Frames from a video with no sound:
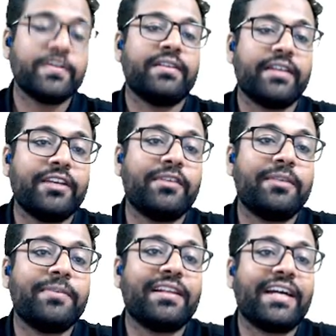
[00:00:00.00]
It will
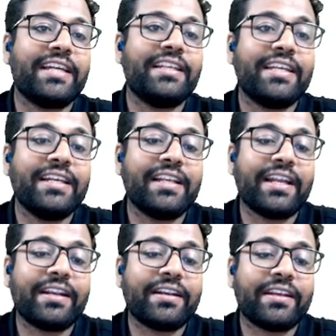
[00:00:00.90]
be a line
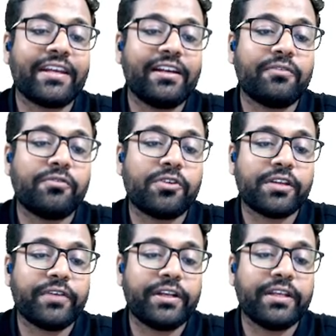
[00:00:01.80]
inclined at an angle of
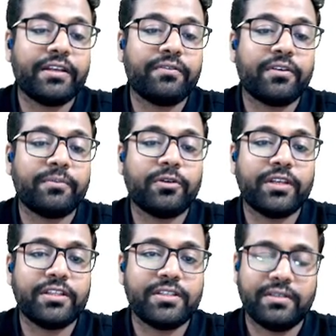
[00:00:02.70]
45 degree from the
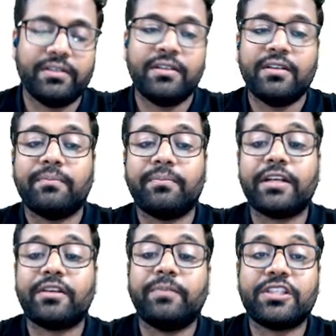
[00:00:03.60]
origin.
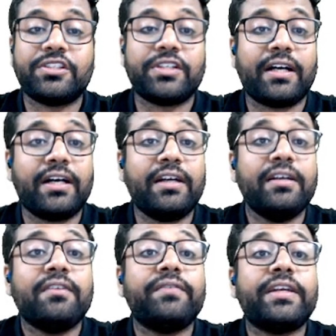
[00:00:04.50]
But bacha,
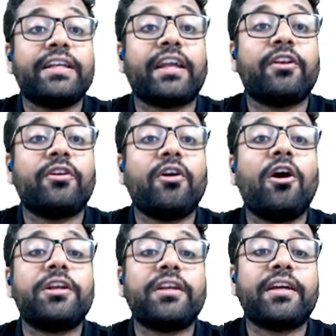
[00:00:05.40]
we
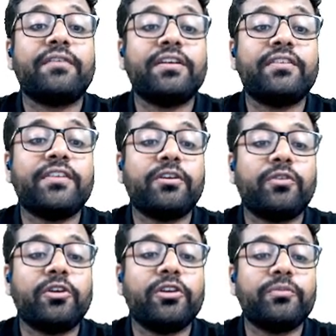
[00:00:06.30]
cannot have a zero
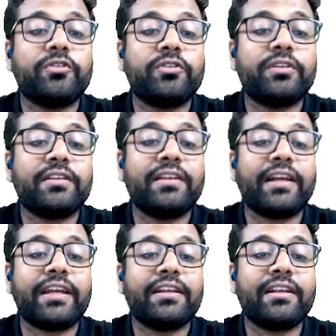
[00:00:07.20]
volume, so this
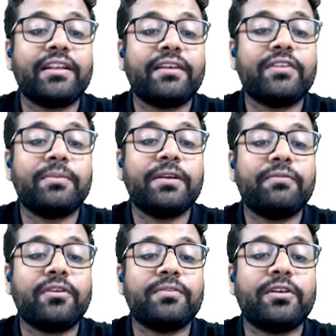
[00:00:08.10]
line can never be
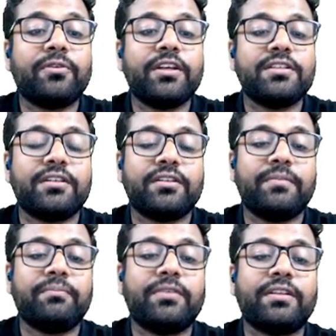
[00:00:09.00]
from the origin.
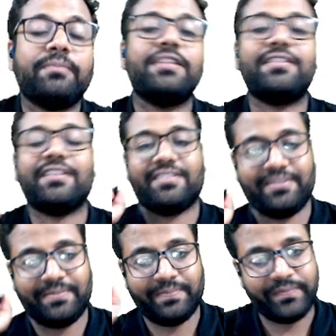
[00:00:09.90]
Remember the basics.
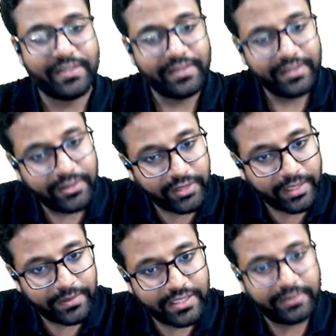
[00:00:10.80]
Okay,
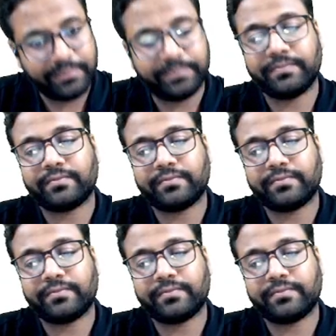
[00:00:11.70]
bacha?